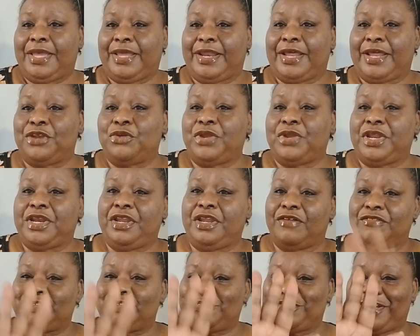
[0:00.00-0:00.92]
And I know the
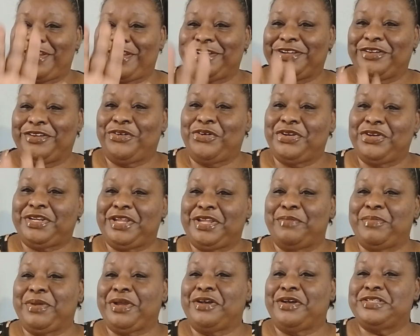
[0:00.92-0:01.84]
devil's trying to guard
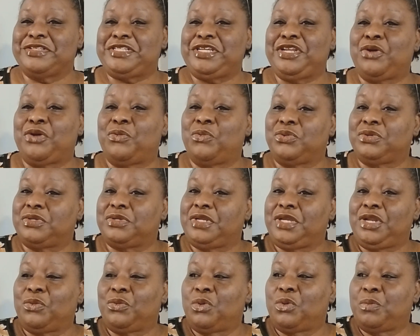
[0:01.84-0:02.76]
that, because he don't
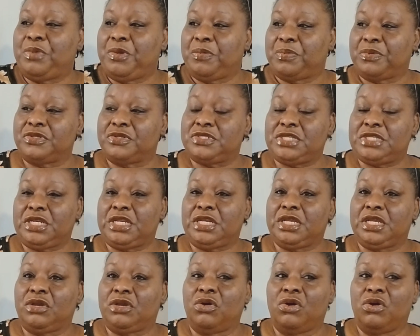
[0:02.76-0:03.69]
want people to see
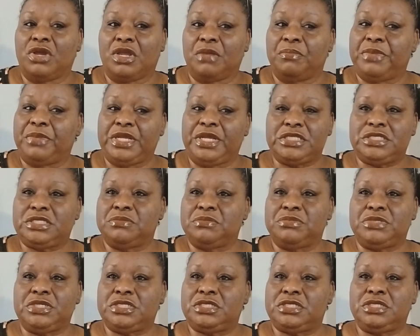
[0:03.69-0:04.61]
that God can bless
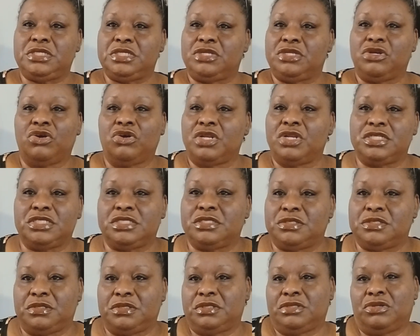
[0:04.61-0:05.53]
them. Just God
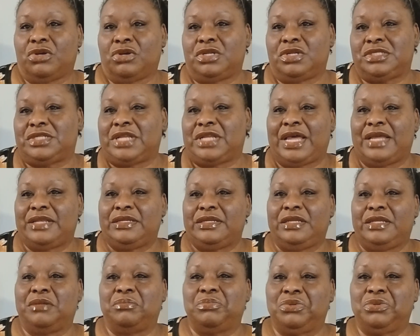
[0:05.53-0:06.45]
is
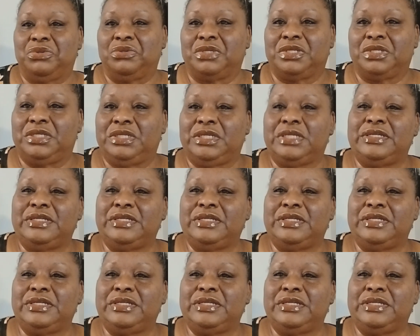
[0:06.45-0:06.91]
not in a book.